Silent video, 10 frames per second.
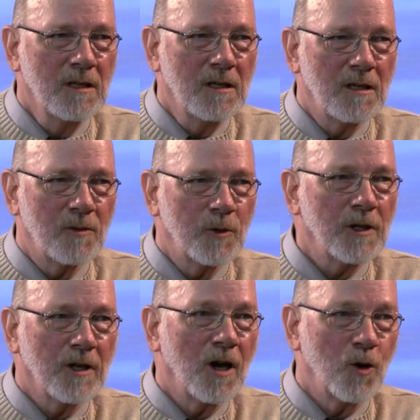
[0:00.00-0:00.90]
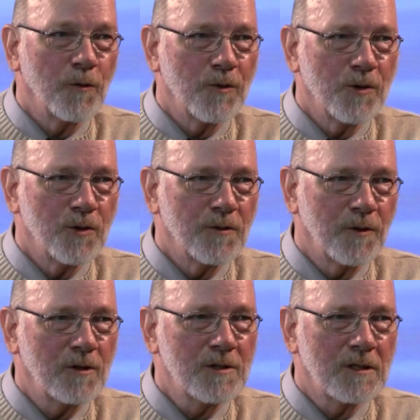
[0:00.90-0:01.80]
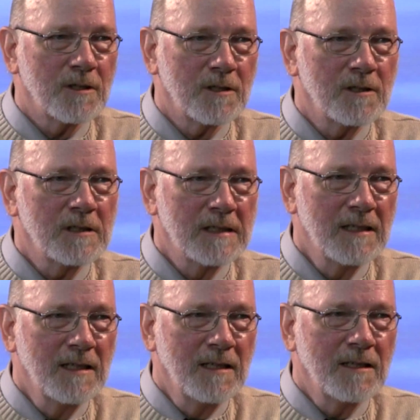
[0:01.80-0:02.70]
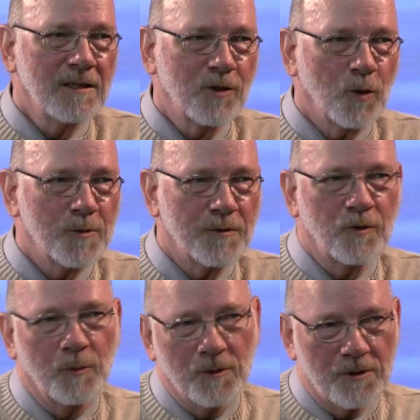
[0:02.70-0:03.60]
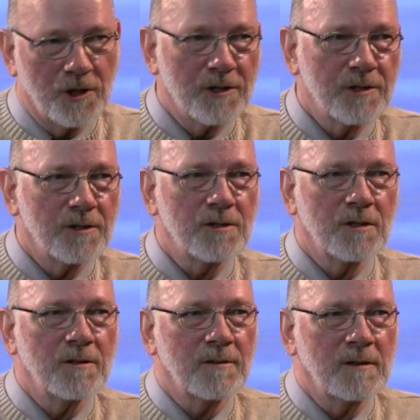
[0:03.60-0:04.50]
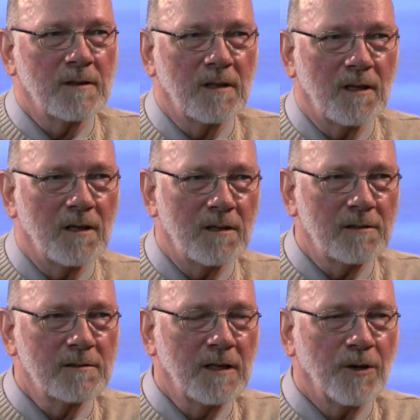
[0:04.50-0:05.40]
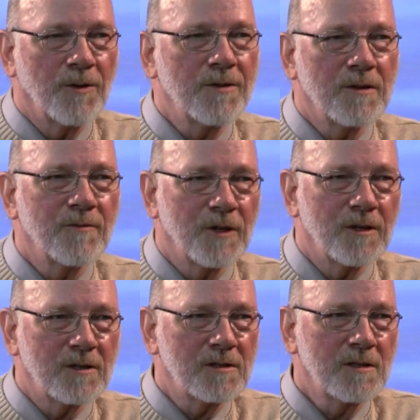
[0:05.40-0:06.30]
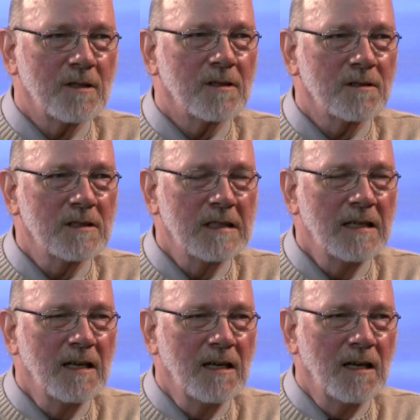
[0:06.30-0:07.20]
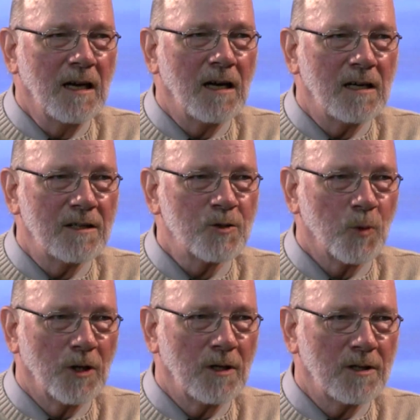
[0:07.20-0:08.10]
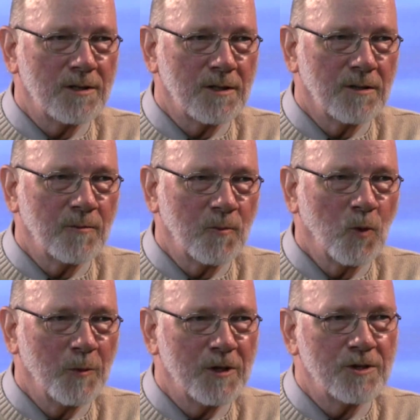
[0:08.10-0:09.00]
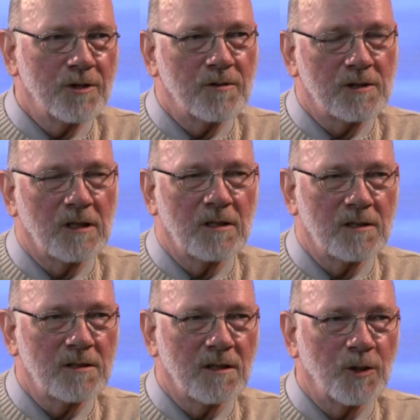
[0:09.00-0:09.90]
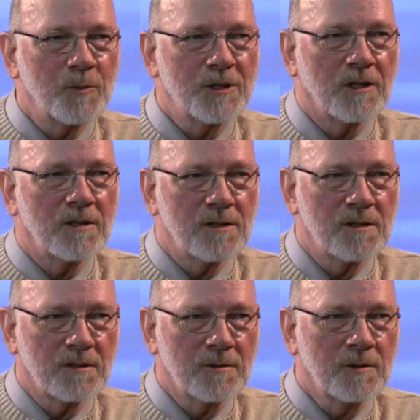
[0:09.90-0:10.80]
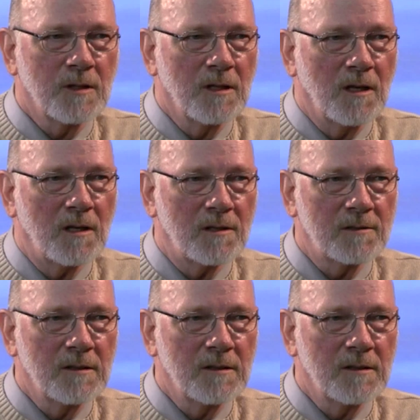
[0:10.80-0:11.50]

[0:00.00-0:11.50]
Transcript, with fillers: uh, really all over the university in terms of criminal justice and uh, health and various things, uh, as well as in women and gender studies and lib studies, uh,